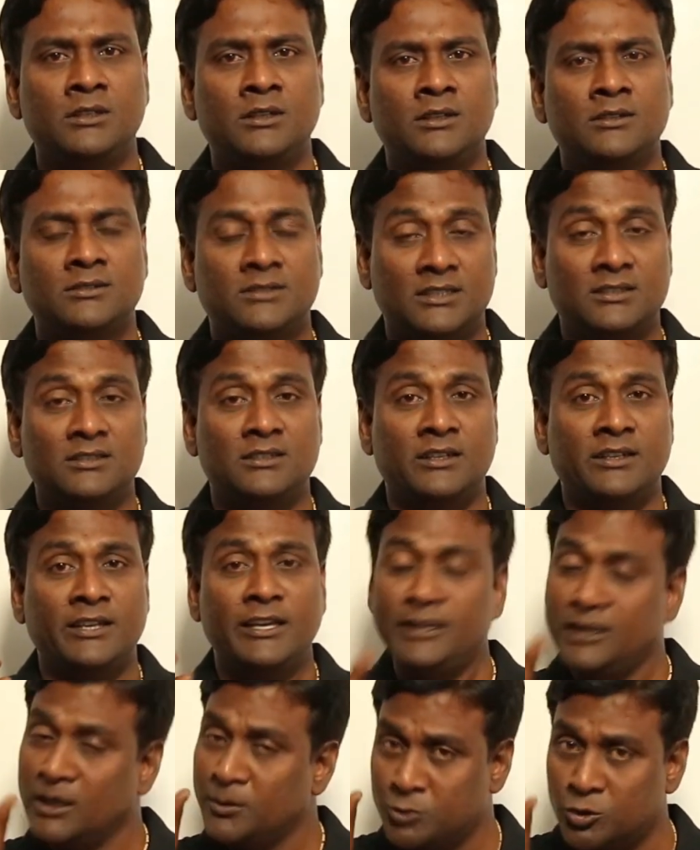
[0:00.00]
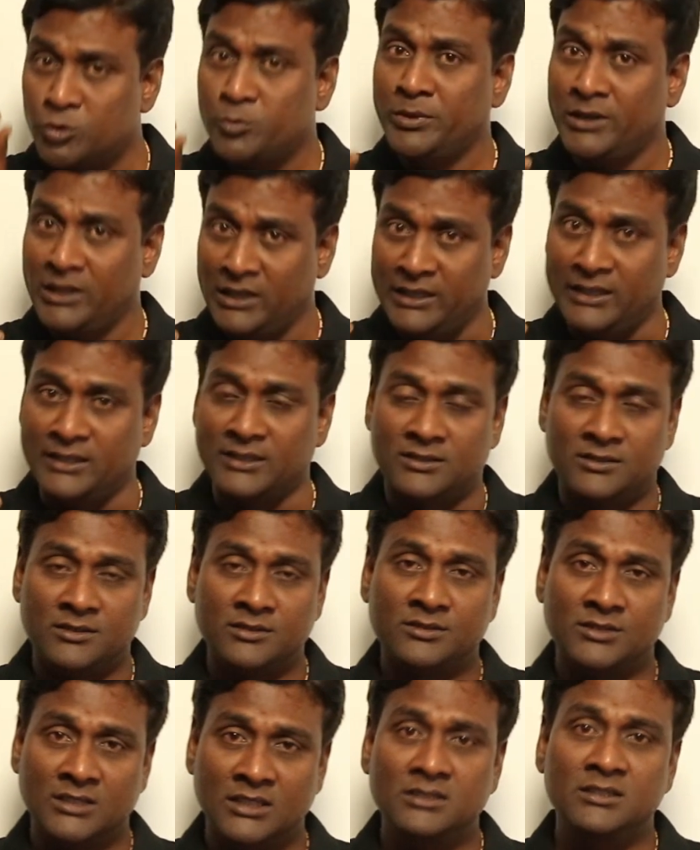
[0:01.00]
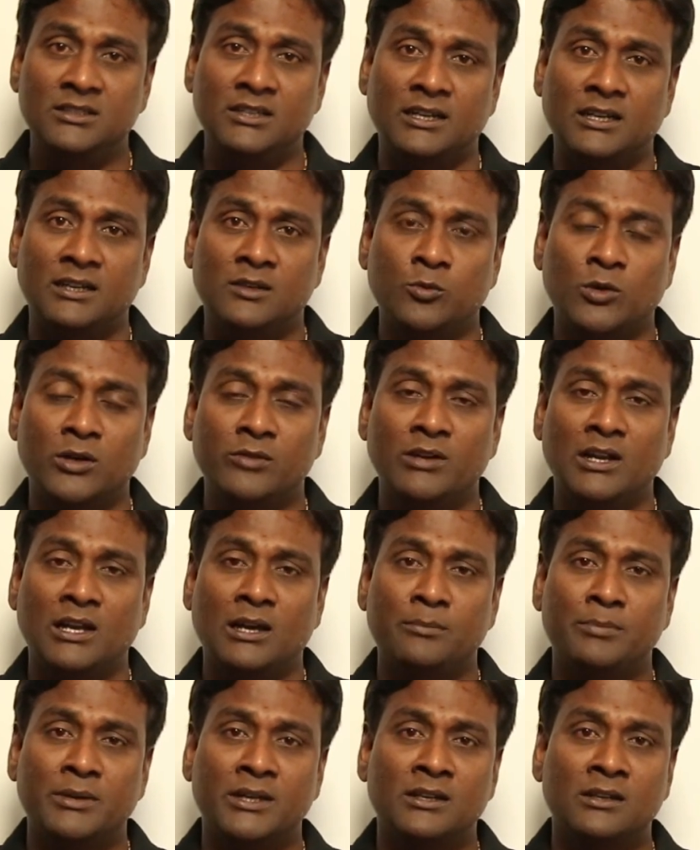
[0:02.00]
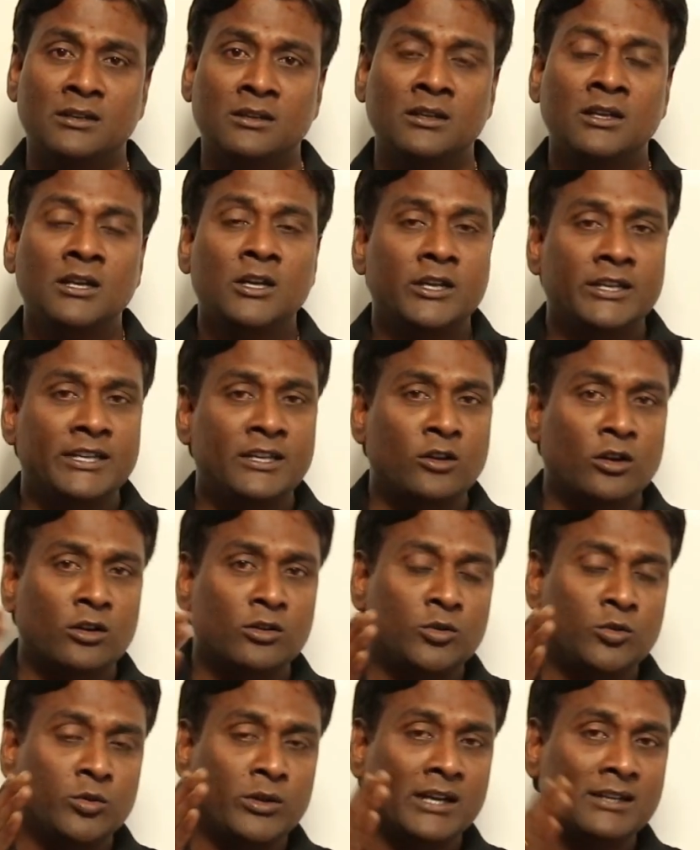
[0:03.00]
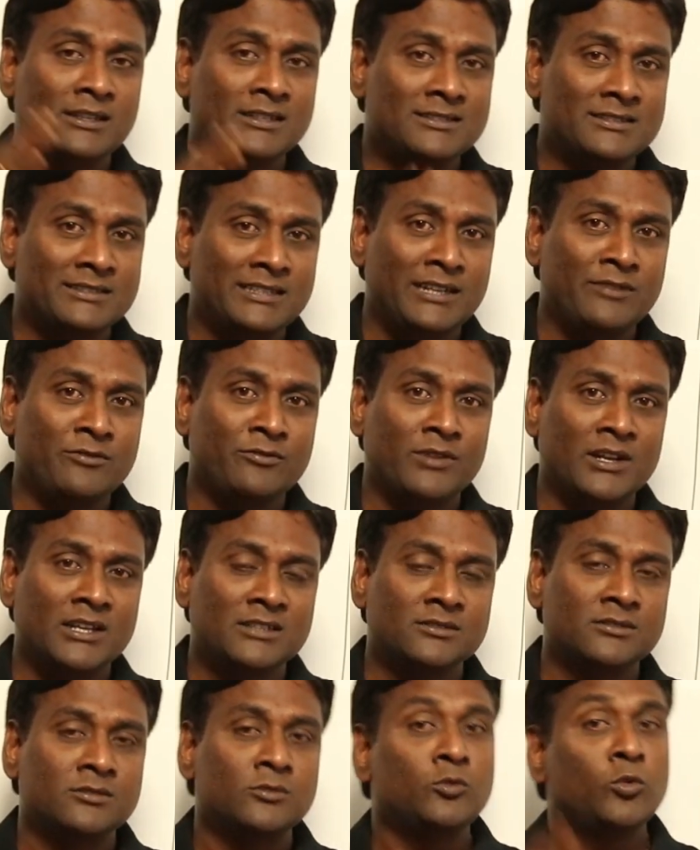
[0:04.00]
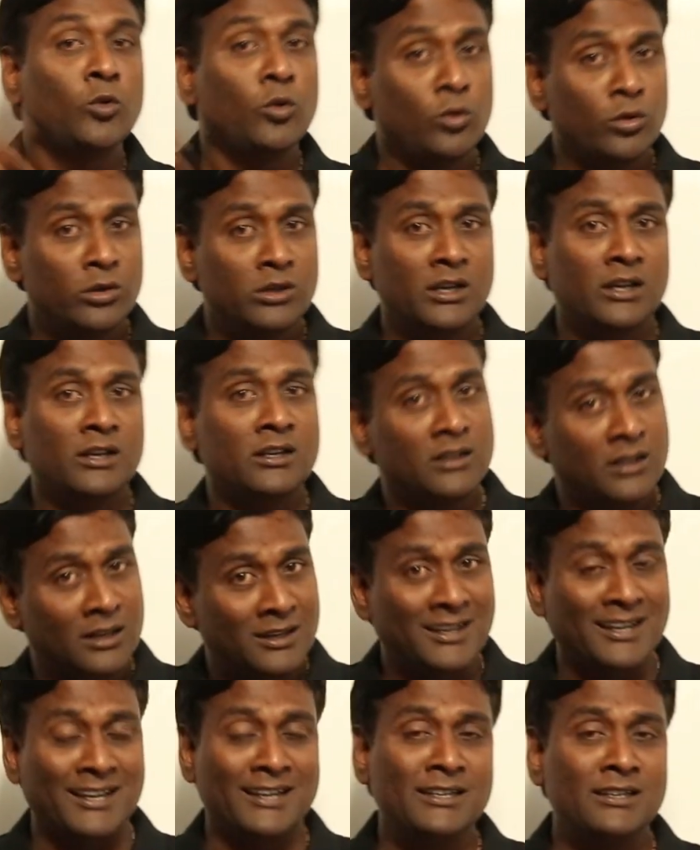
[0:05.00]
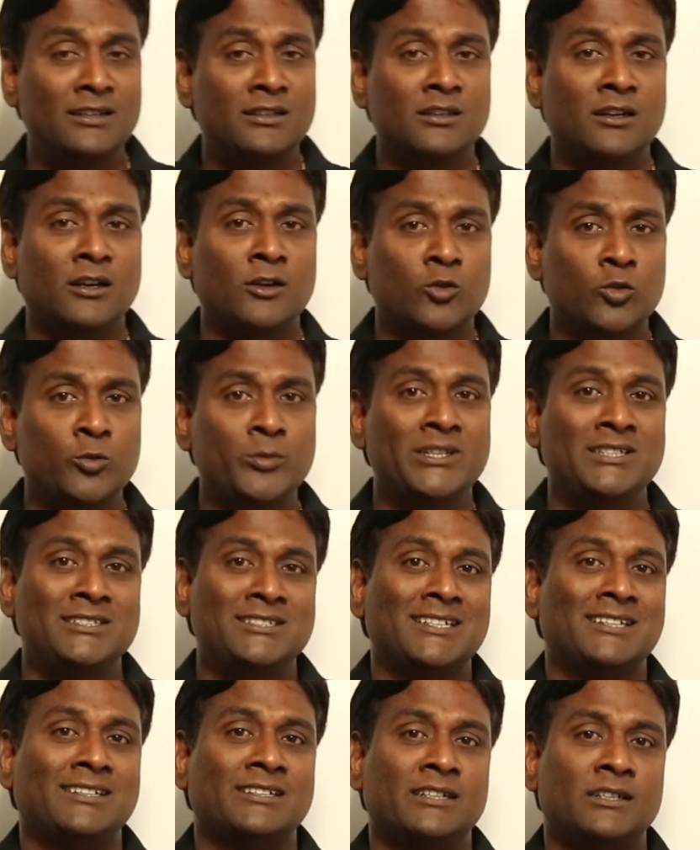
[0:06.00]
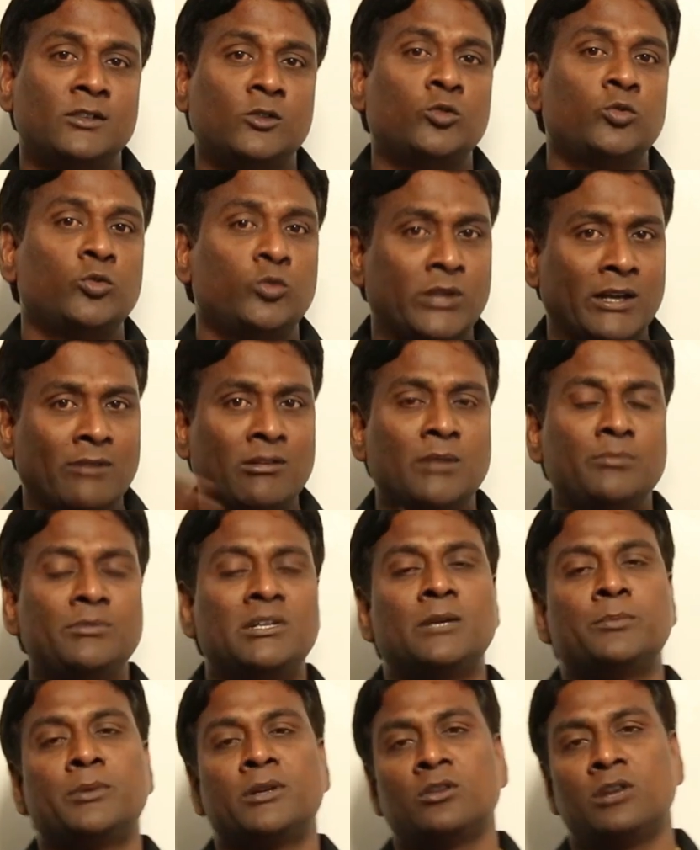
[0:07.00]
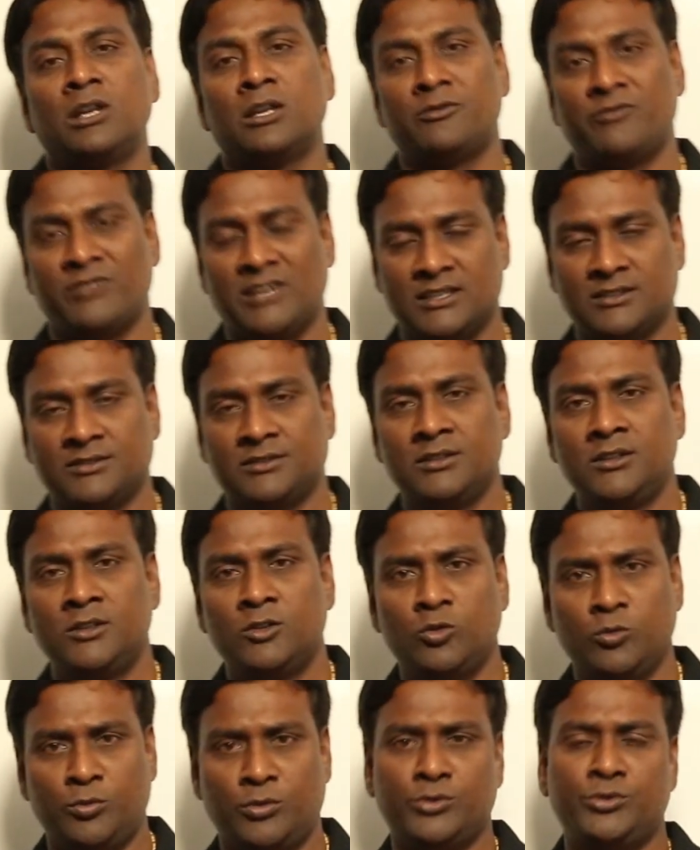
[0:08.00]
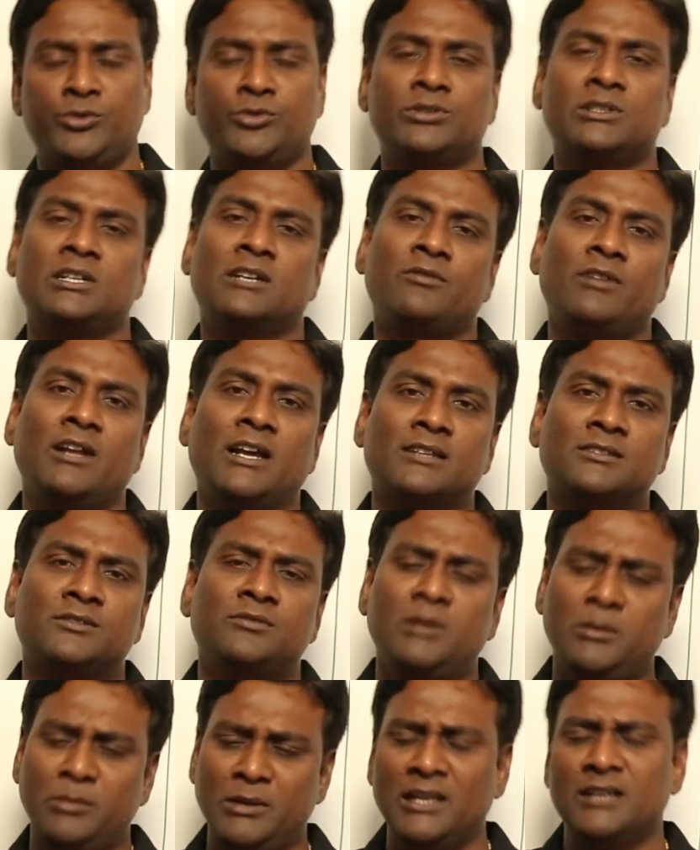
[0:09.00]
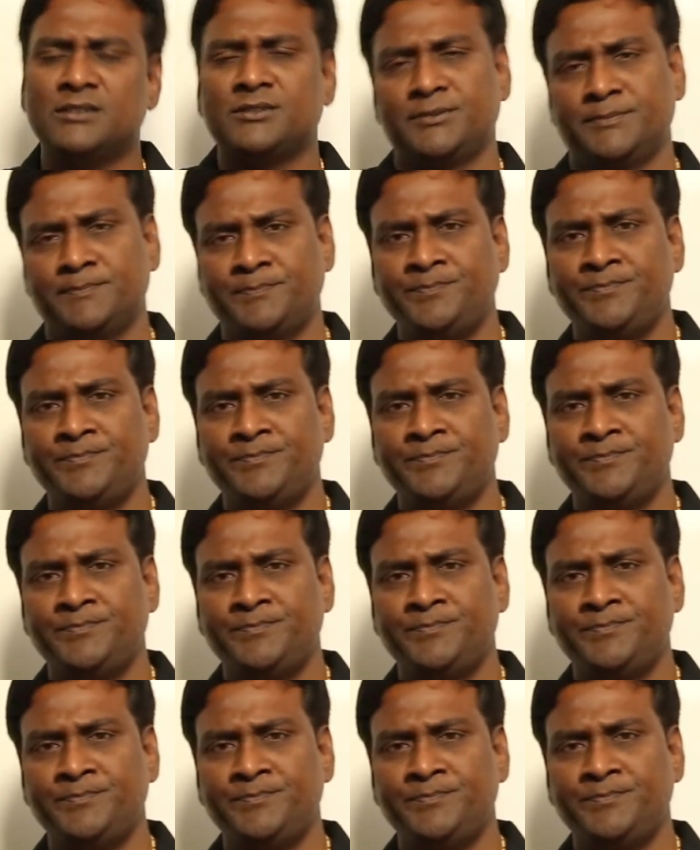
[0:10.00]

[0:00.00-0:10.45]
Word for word: such that air gap should be least, such that what will happen, in order to get the same flux, no load current or current uh, to be injected to develop that particular flux, to produce that flux will be less.